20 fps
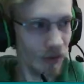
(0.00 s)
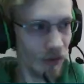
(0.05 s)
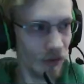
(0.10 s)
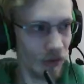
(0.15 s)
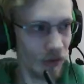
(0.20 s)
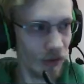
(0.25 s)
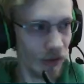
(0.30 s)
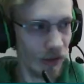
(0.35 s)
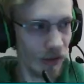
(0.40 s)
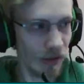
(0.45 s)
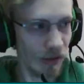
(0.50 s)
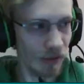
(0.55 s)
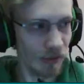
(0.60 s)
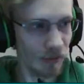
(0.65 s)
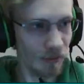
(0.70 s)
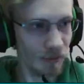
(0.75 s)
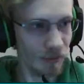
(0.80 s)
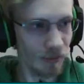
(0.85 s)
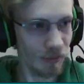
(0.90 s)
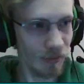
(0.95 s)
you'll
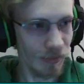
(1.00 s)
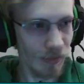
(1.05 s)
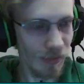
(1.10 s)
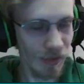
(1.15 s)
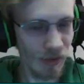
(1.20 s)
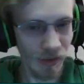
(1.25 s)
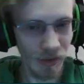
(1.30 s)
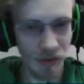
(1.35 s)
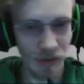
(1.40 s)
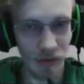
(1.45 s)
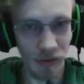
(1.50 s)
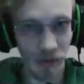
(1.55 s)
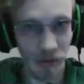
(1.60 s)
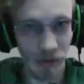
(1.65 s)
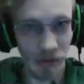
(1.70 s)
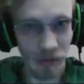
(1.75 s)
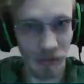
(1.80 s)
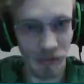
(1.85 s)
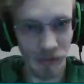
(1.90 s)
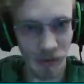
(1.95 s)

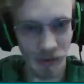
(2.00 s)
know.